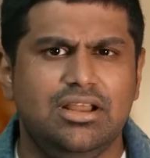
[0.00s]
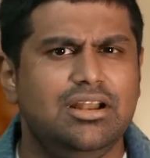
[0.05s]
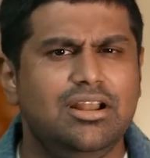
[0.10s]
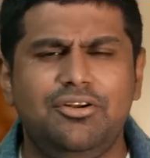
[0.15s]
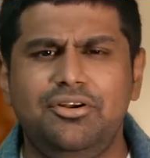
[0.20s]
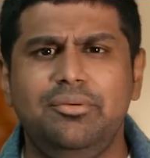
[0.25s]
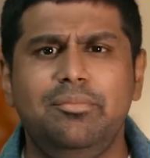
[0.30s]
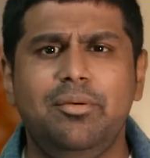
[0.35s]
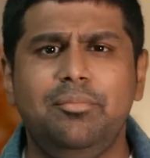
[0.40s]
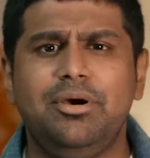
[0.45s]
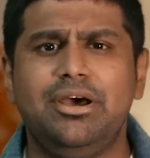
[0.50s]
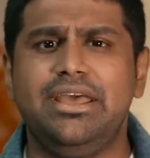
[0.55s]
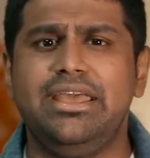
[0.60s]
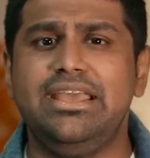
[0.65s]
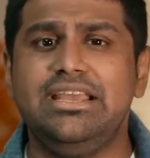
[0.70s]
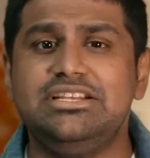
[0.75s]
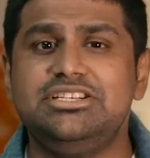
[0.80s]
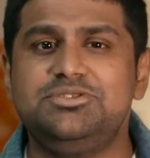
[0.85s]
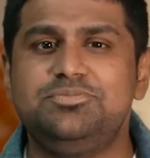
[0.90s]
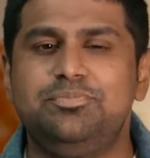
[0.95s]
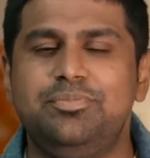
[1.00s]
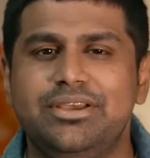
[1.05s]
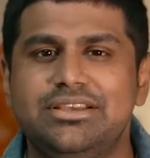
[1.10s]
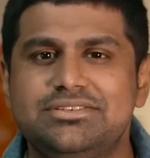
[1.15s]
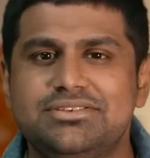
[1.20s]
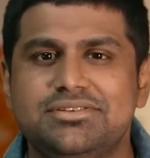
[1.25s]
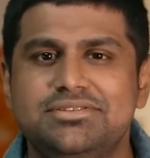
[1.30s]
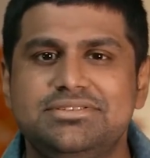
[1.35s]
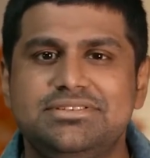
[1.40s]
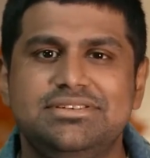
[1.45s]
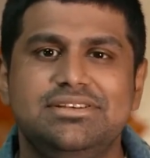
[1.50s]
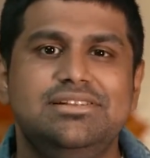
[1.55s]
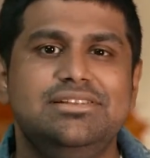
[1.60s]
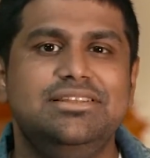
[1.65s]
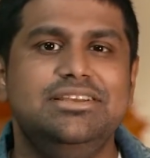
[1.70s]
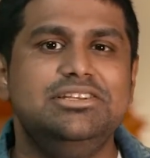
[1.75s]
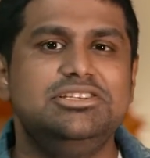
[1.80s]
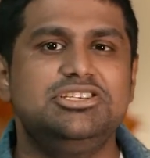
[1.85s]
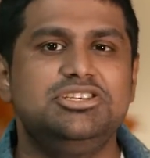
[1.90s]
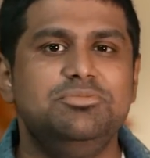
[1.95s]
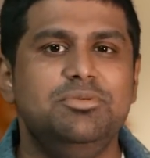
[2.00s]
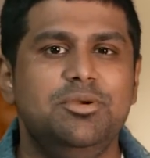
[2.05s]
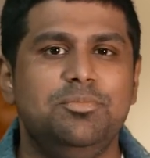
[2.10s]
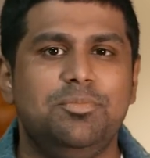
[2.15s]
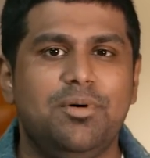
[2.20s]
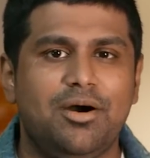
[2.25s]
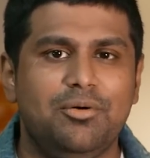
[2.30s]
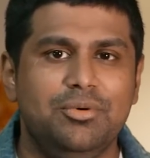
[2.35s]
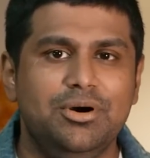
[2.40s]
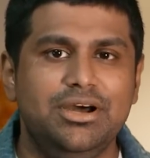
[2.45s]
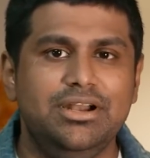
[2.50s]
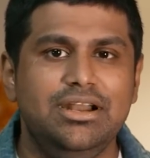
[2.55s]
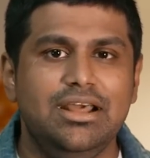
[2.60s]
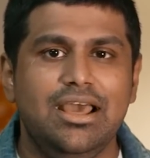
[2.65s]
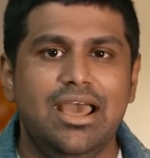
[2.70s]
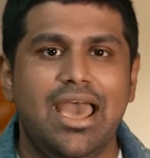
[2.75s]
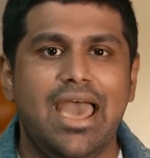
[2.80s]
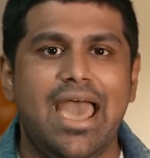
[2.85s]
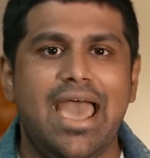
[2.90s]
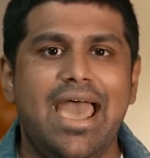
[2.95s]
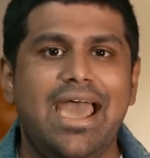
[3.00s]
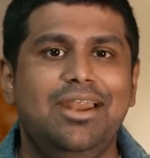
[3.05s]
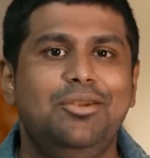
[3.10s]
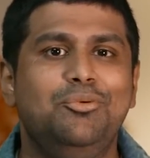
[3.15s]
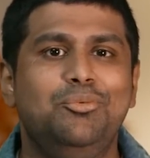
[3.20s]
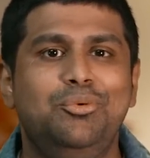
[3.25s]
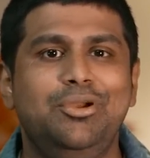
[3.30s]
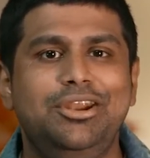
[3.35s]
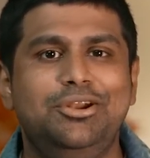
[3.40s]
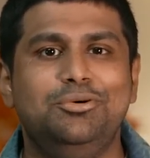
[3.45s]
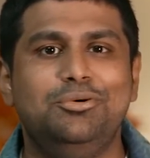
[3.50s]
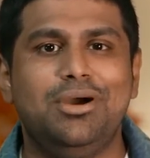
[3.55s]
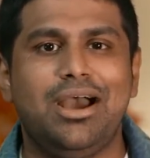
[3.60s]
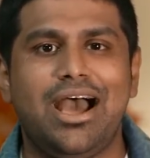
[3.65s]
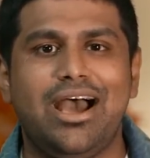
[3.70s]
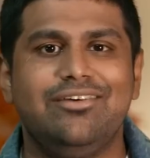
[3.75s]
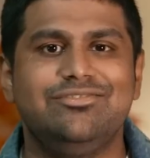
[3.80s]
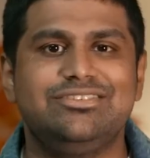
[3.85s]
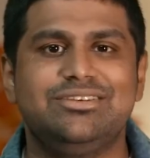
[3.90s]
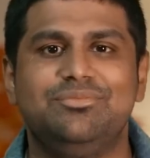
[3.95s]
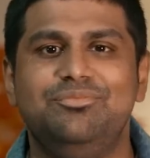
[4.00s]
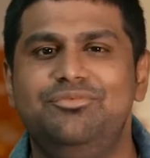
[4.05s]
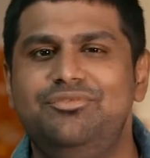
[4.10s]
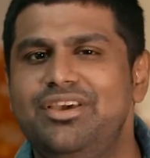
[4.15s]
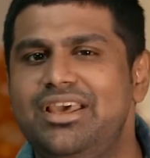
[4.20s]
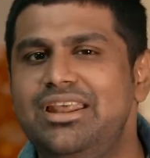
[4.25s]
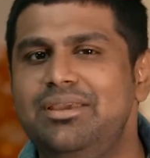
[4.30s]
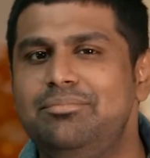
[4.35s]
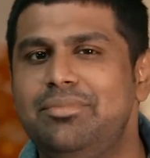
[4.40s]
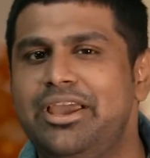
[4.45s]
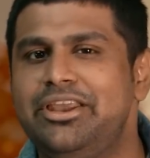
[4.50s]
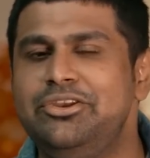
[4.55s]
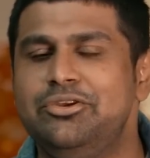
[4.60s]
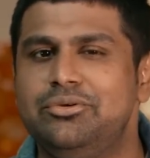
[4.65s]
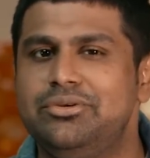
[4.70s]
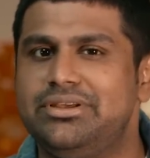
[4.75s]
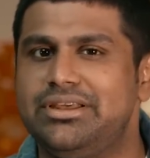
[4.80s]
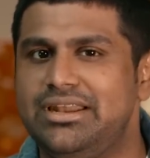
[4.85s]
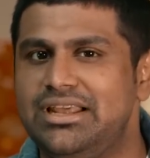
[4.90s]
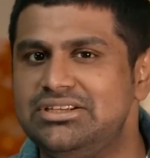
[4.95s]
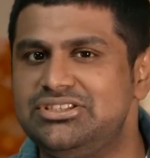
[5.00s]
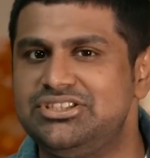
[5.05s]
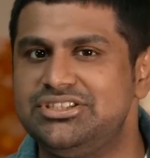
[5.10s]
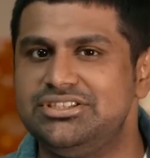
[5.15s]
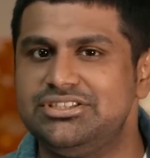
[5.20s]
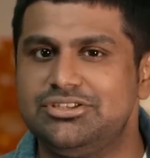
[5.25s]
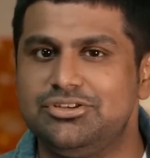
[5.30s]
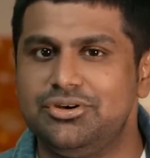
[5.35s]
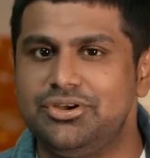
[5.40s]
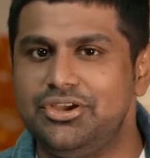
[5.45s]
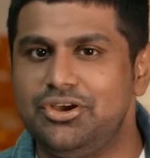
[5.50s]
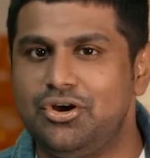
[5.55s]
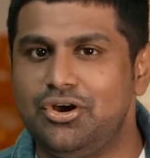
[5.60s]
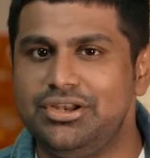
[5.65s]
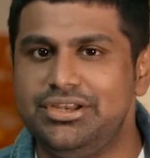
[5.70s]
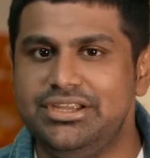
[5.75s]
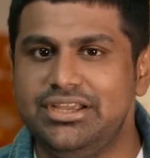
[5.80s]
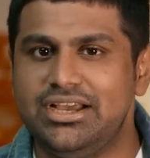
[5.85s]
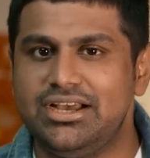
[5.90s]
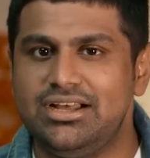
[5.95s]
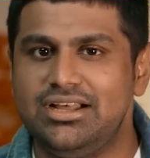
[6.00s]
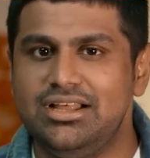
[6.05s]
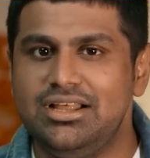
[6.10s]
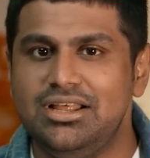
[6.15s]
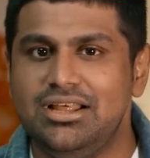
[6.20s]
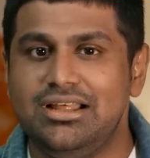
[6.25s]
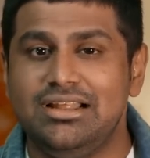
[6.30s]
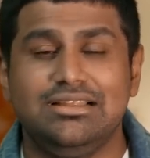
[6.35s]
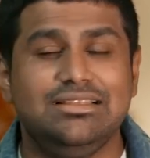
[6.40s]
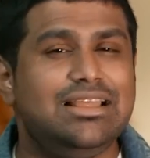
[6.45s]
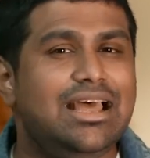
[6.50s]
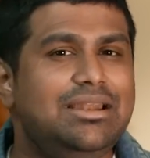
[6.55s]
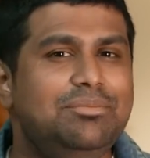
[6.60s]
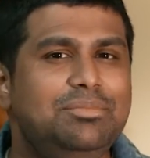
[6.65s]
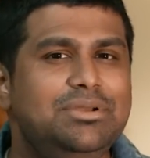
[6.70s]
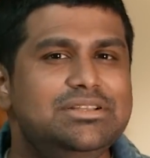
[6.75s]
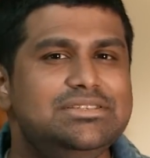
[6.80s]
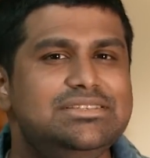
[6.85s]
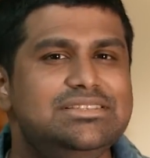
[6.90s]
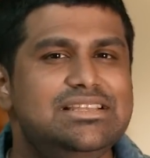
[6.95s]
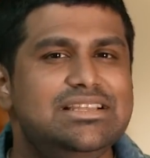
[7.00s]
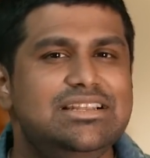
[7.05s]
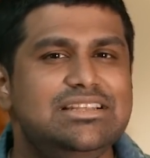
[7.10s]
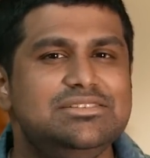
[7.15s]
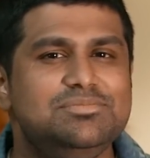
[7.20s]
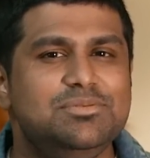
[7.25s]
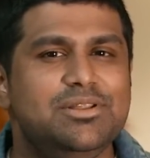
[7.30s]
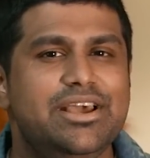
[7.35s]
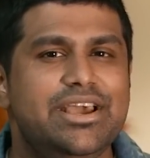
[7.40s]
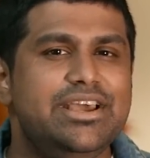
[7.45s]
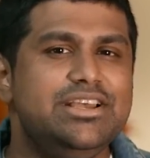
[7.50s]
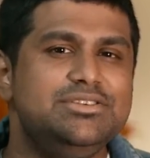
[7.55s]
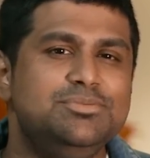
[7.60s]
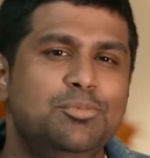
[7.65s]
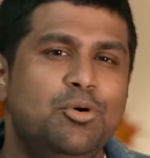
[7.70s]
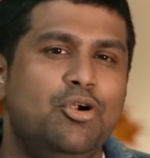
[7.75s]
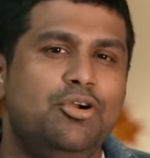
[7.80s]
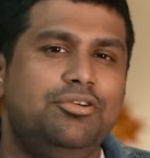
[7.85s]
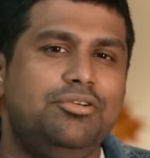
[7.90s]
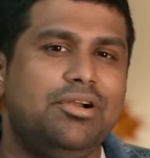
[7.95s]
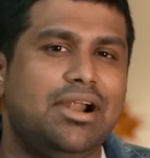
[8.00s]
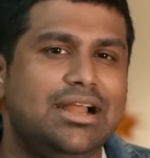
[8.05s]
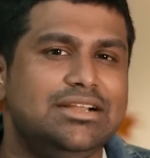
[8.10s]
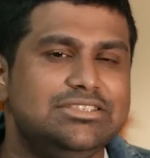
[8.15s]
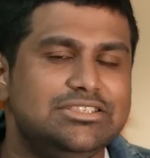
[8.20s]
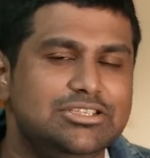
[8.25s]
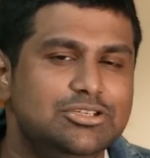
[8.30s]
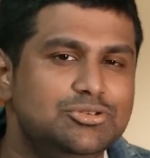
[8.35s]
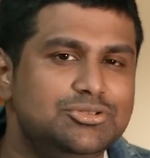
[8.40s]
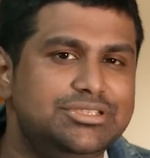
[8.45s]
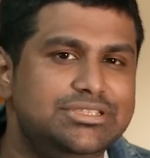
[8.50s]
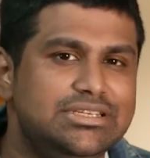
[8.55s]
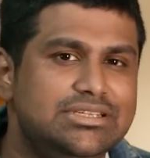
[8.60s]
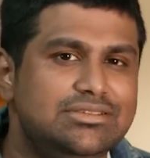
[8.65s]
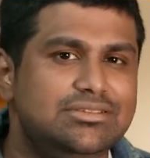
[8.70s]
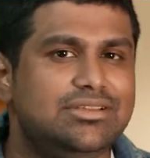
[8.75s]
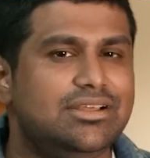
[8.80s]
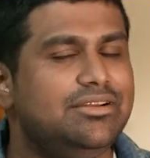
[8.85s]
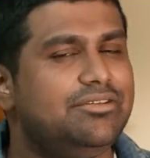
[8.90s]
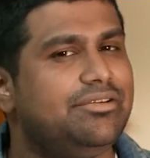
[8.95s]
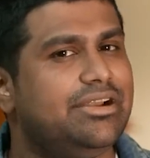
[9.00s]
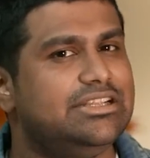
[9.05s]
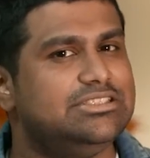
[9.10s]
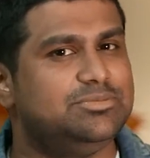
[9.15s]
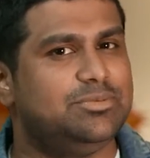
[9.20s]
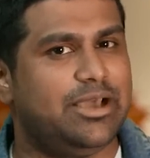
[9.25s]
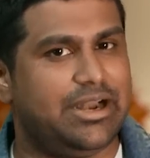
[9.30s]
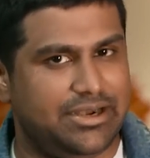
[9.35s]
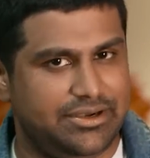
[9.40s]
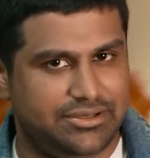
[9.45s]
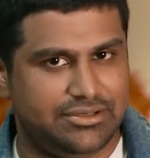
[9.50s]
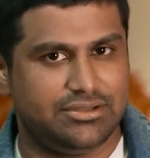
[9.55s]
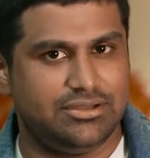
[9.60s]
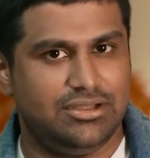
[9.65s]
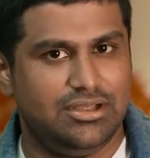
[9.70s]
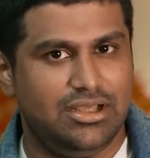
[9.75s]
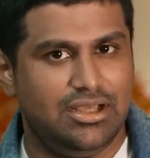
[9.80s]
Now remember, each pixel still needs to be powered and we do have some very minute connections going on here. That means the display is more translucent than transparent.